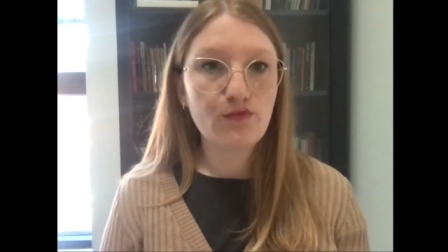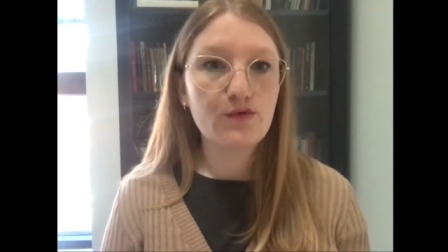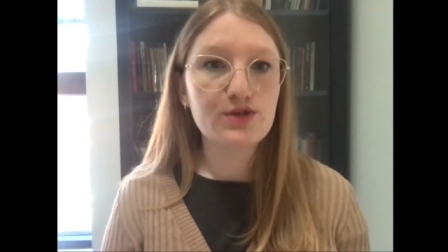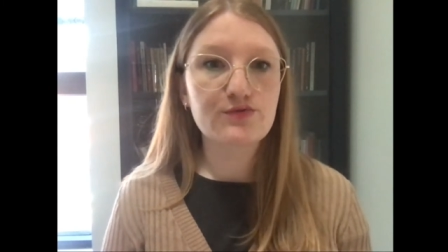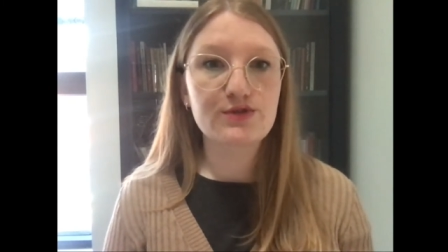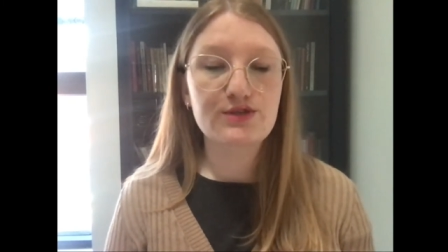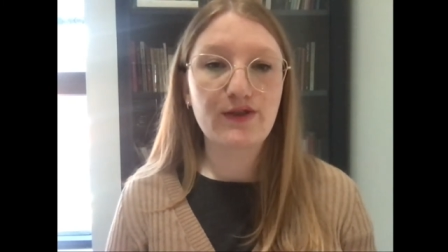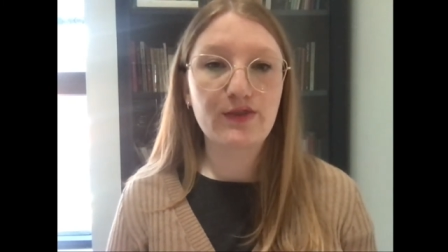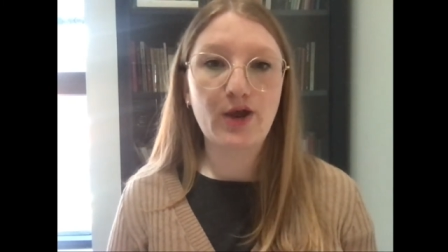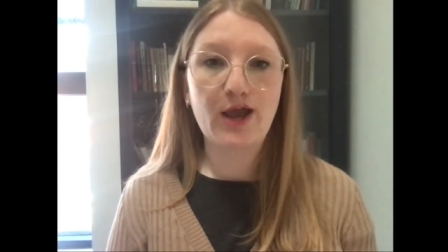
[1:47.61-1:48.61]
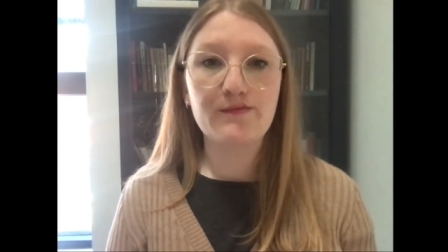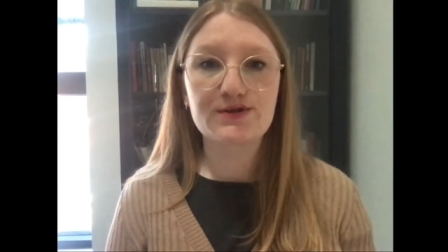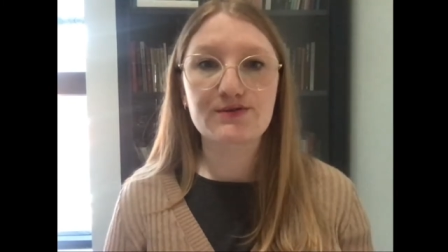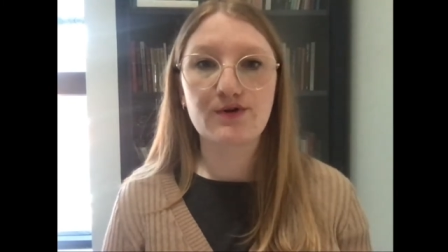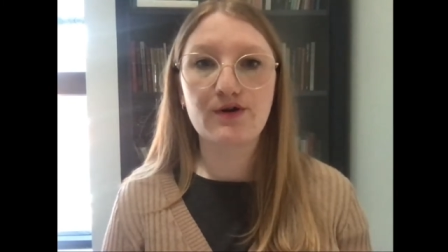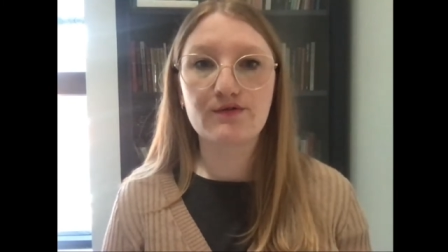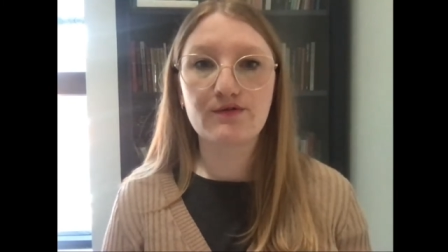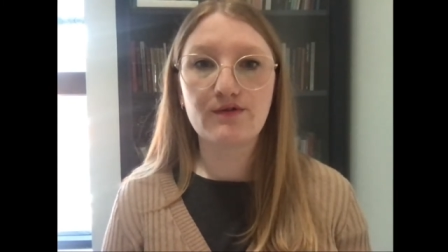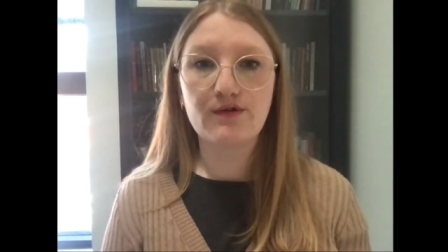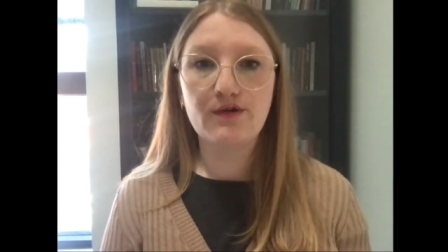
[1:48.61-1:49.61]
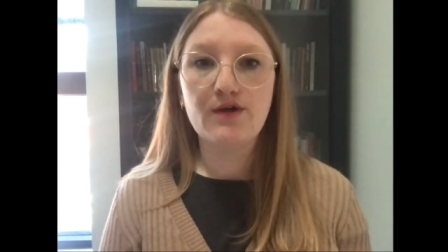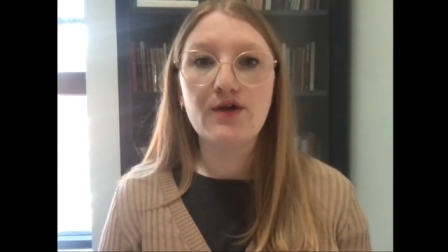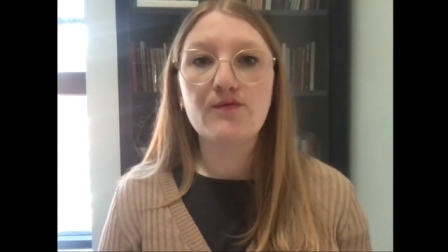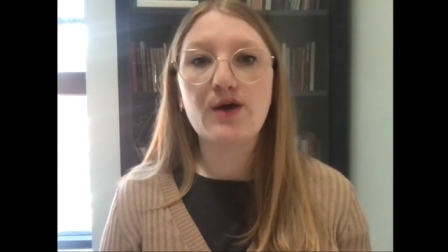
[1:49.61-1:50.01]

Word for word: which runs around the primary school, while